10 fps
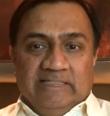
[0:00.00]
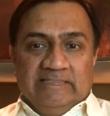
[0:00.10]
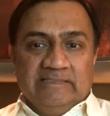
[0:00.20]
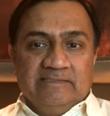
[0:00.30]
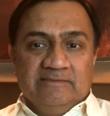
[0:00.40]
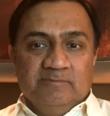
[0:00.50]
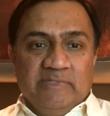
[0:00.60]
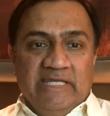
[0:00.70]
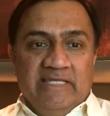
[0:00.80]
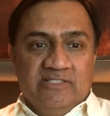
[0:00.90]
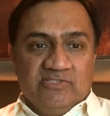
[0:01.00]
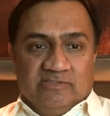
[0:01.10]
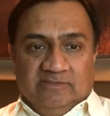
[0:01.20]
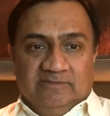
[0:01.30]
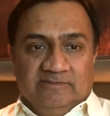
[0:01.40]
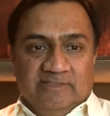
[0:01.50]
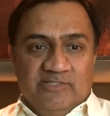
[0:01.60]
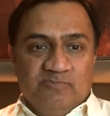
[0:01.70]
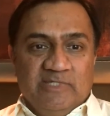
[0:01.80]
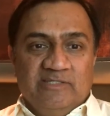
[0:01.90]
The term angel
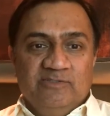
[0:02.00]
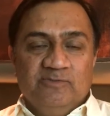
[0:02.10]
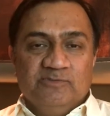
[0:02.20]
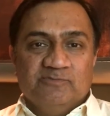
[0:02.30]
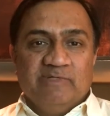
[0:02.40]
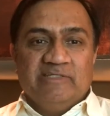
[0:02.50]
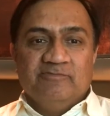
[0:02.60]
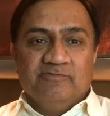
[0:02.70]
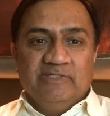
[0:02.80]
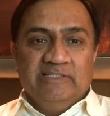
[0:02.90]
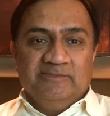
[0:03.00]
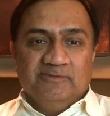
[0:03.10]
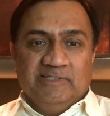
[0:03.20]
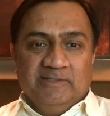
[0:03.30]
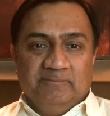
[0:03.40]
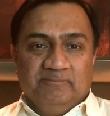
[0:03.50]
is being used very freely today,